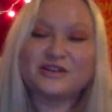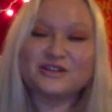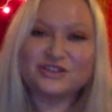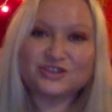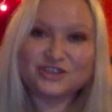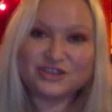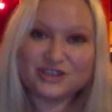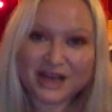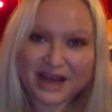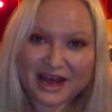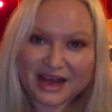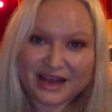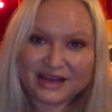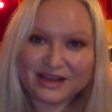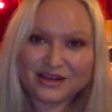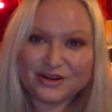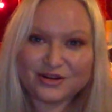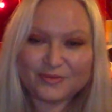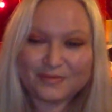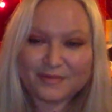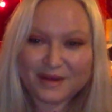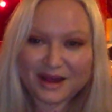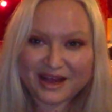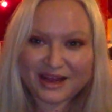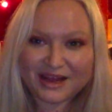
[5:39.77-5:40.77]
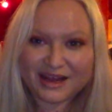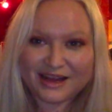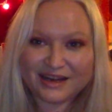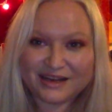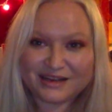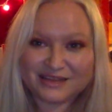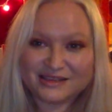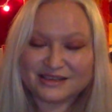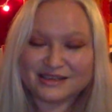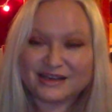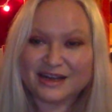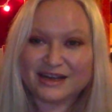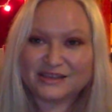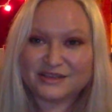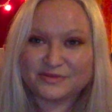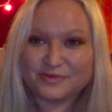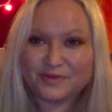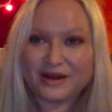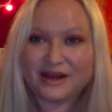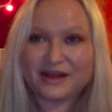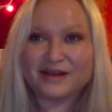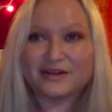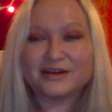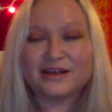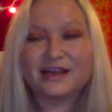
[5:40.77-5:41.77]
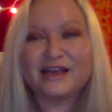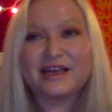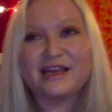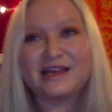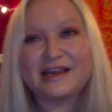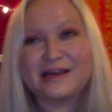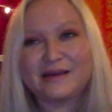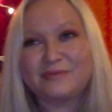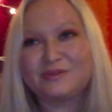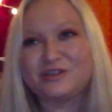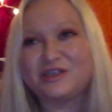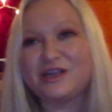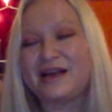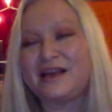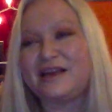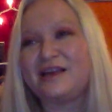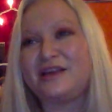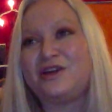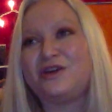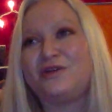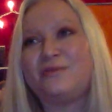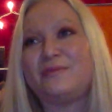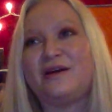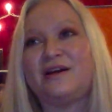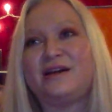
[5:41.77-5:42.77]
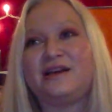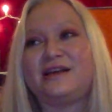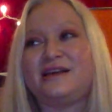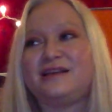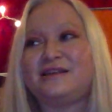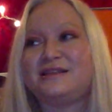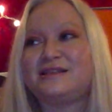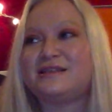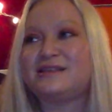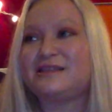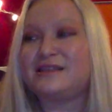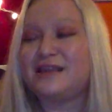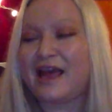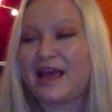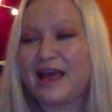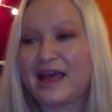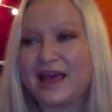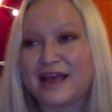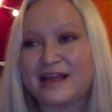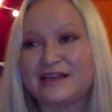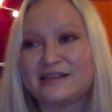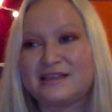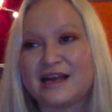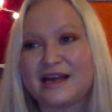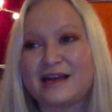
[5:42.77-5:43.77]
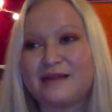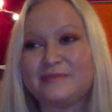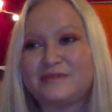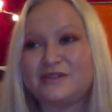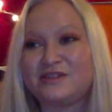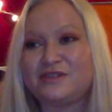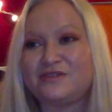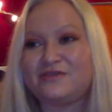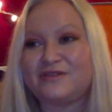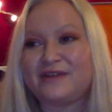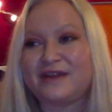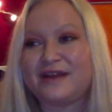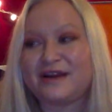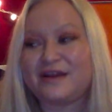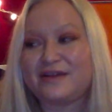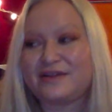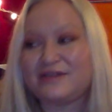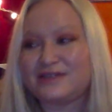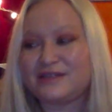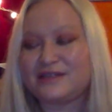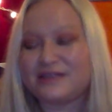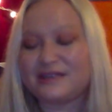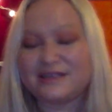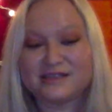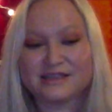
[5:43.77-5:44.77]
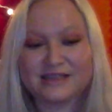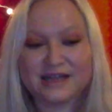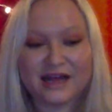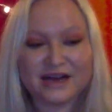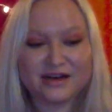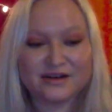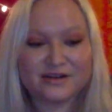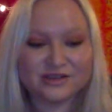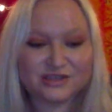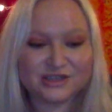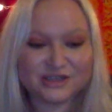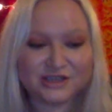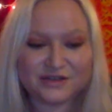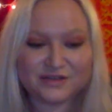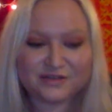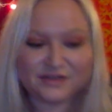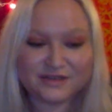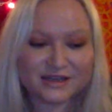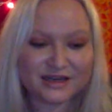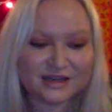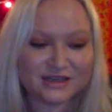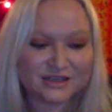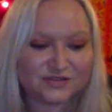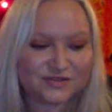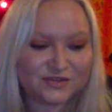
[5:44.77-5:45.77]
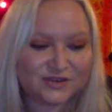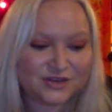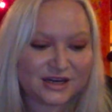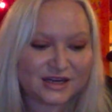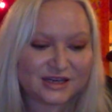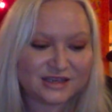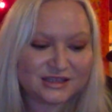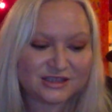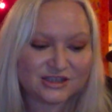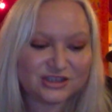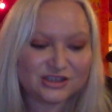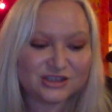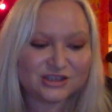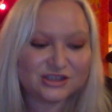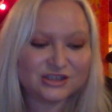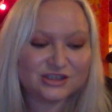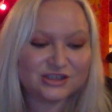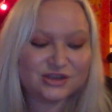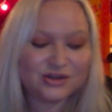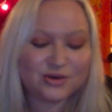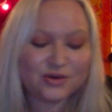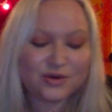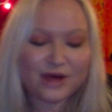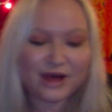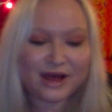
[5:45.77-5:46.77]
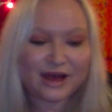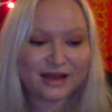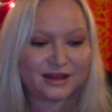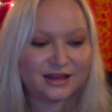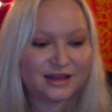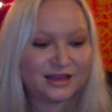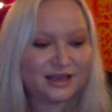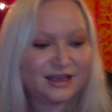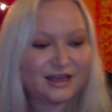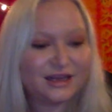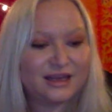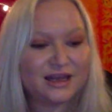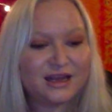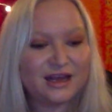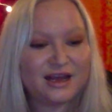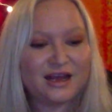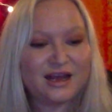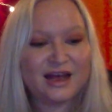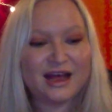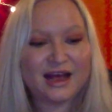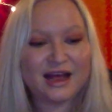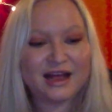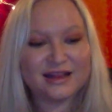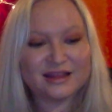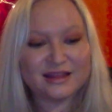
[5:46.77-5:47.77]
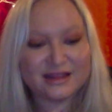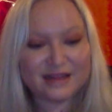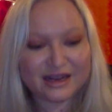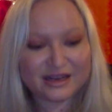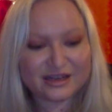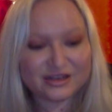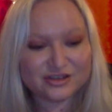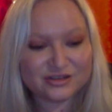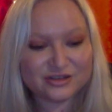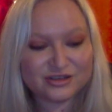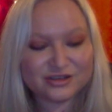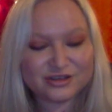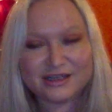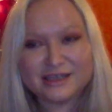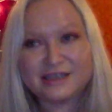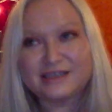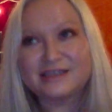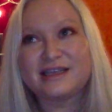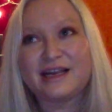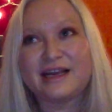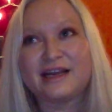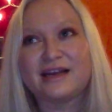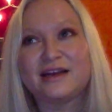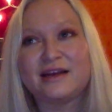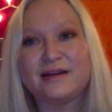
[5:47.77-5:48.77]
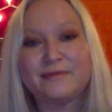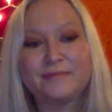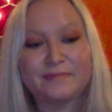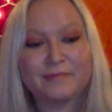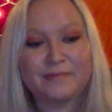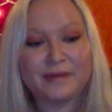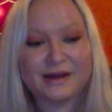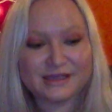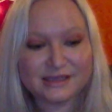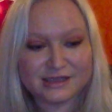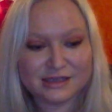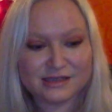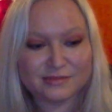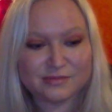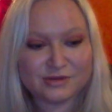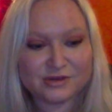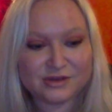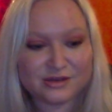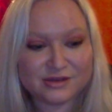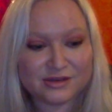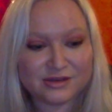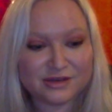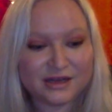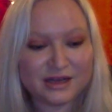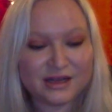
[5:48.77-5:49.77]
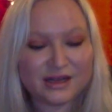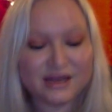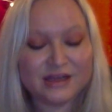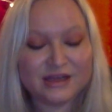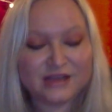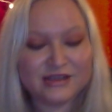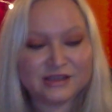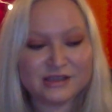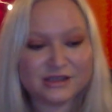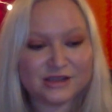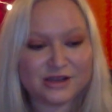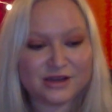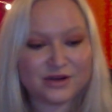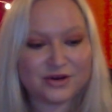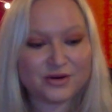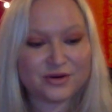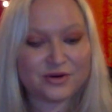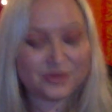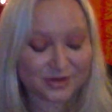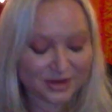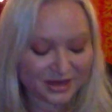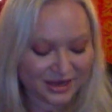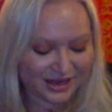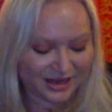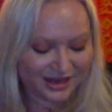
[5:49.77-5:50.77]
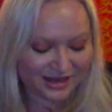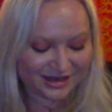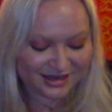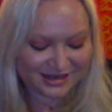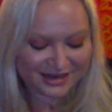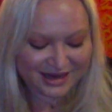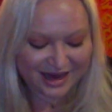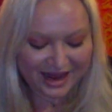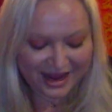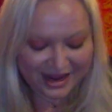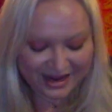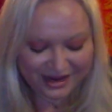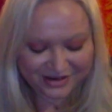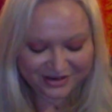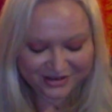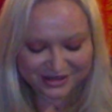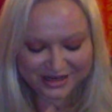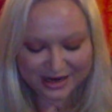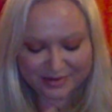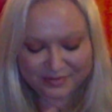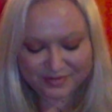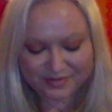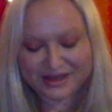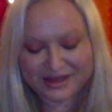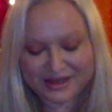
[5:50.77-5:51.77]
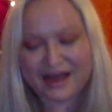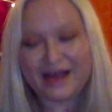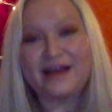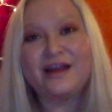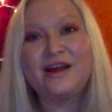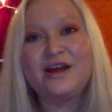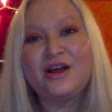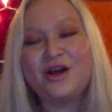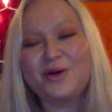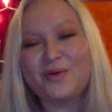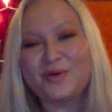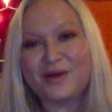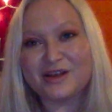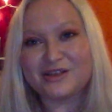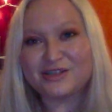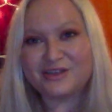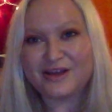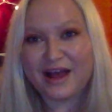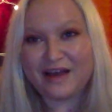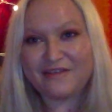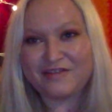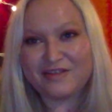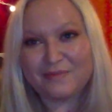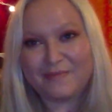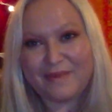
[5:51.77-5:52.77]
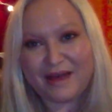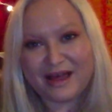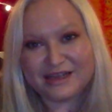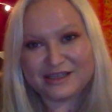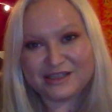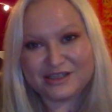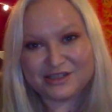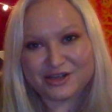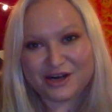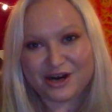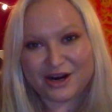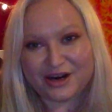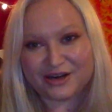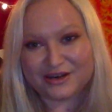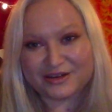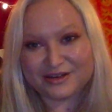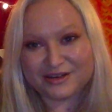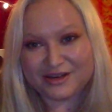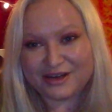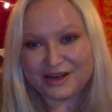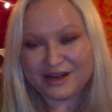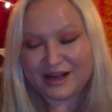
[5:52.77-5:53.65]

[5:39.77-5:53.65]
Check your mind as well. Keep checking your monkeys. Take time to ground. This energy over the next few days is just so highly electrical. It's like combustible. So take your time with that. We also have the Master card.